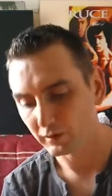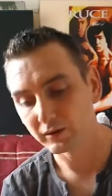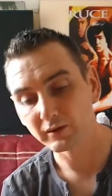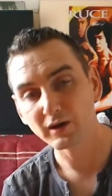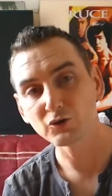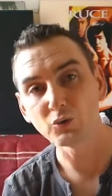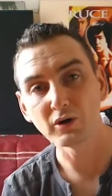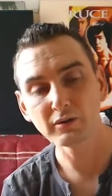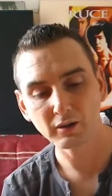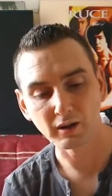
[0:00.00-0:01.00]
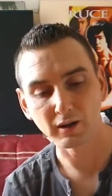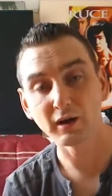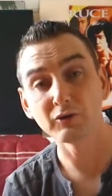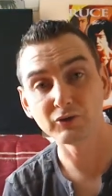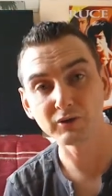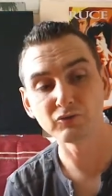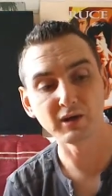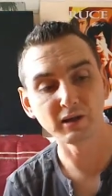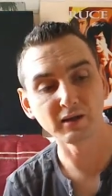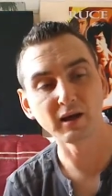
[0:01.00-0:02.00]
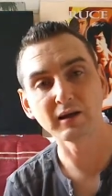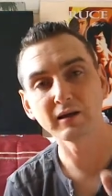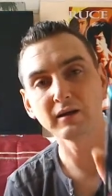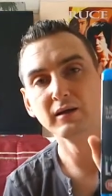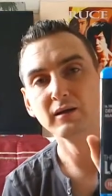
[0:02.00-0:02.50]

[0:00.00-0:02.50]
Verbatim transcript: Uh, next one uh, I did really like